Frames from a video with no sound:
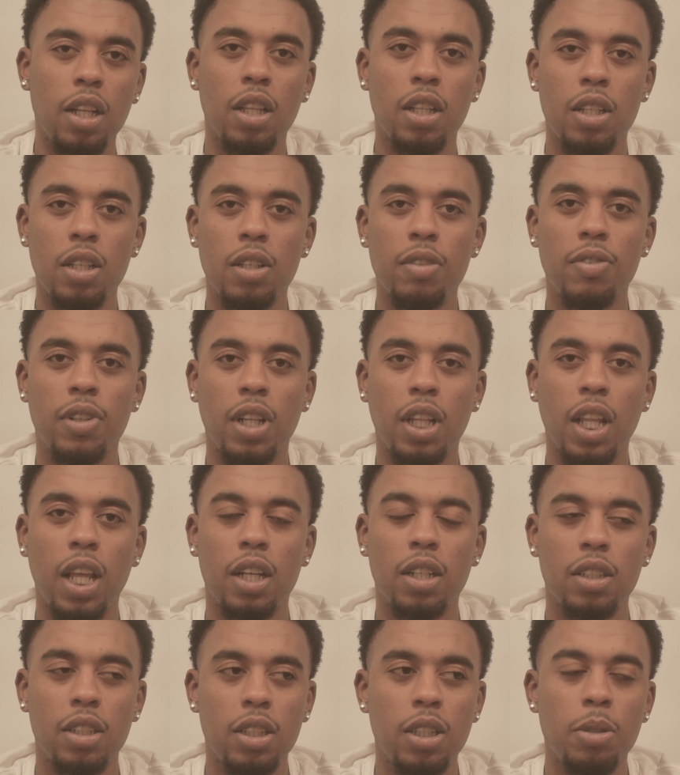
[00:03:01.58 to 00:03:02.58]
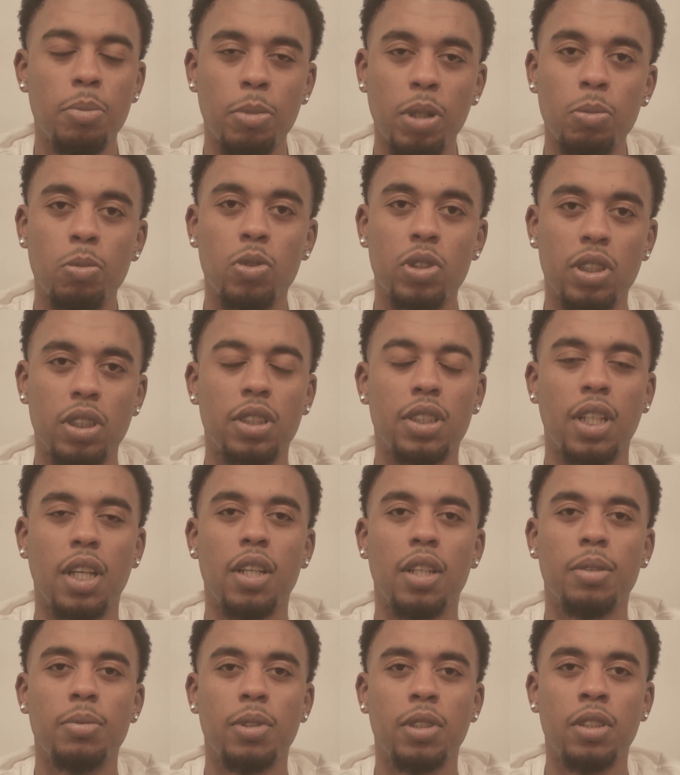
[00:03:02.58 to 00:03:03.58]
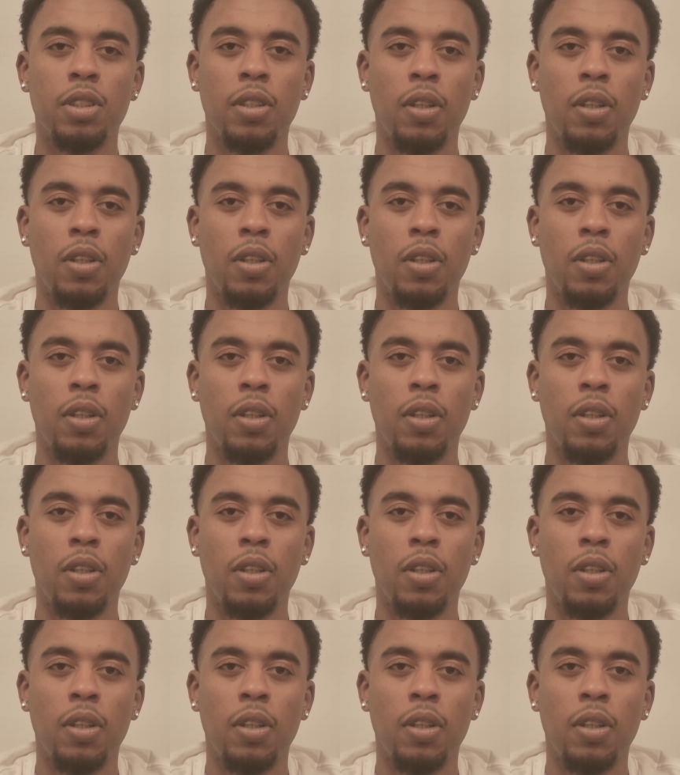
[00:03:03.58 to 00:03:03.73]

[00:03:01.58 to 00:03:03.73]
of love and a lot of good memories and times.